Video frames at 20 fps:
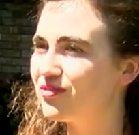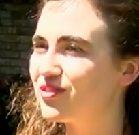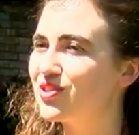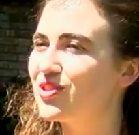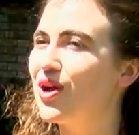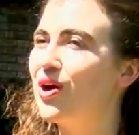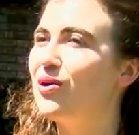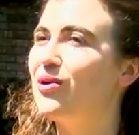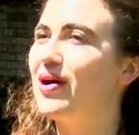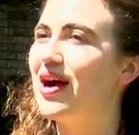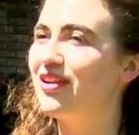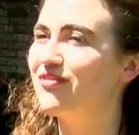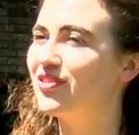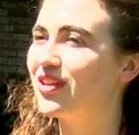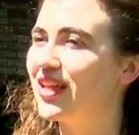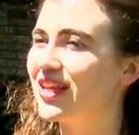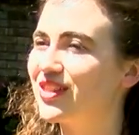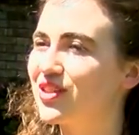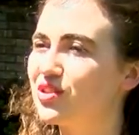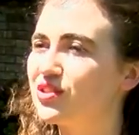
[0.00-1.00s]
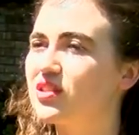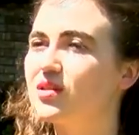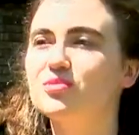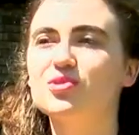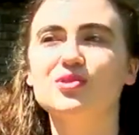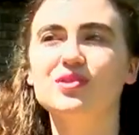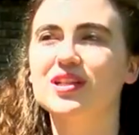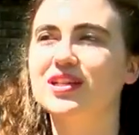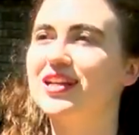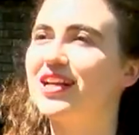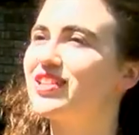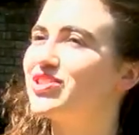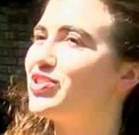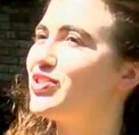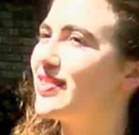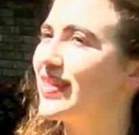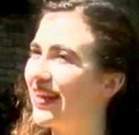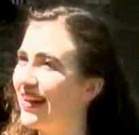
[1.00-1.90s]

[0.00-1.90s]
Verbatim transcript: So I feel like there's some sort of connection